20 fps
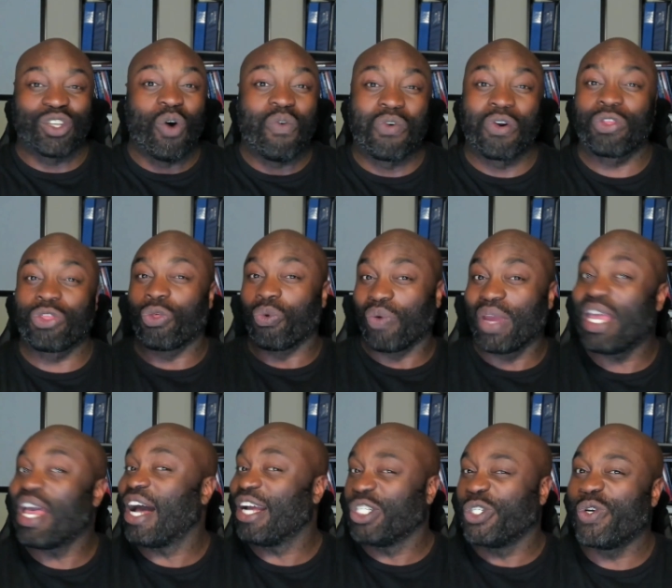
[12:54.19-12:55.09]
over
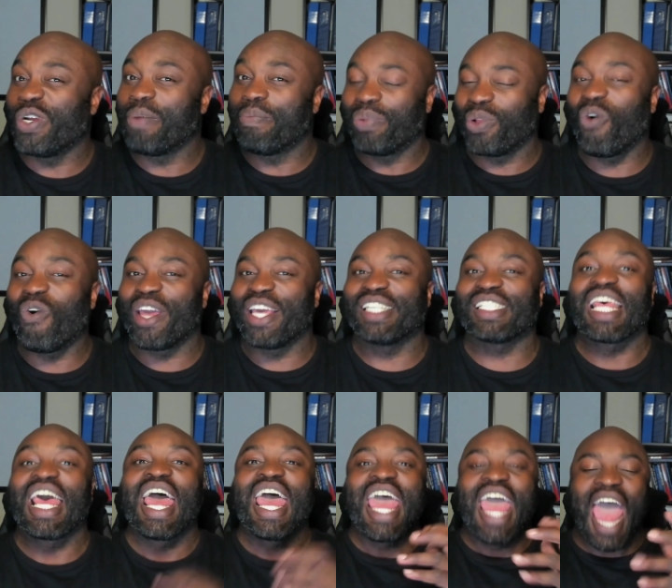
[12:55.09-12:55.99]
300
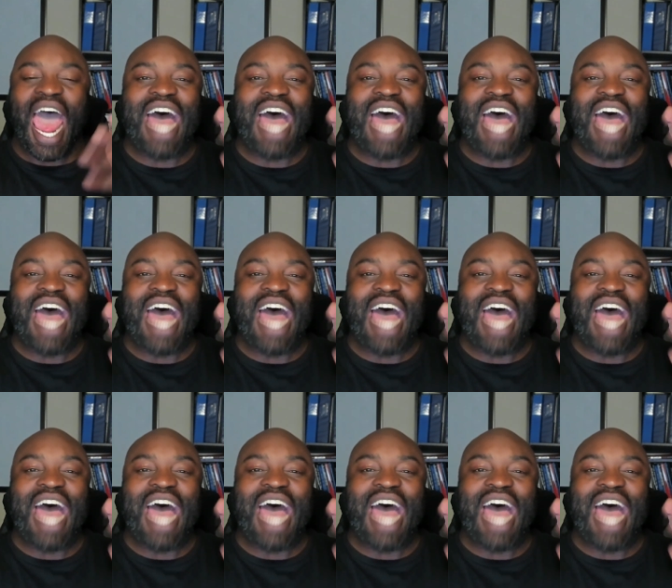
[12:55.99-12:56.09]
employees,